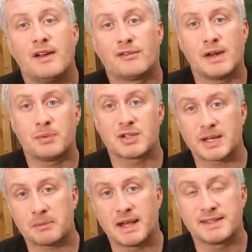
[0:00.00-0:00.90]
free
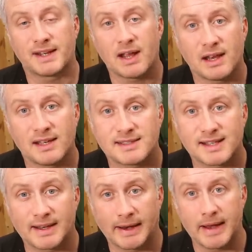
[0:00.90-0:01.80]
project plans and cut lists,
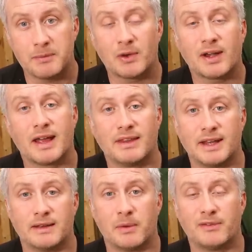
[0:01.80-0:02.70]
and a name credit at the
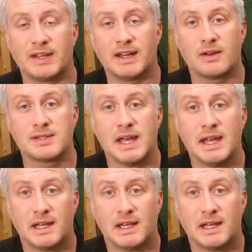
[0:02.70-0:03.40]
end of my videos.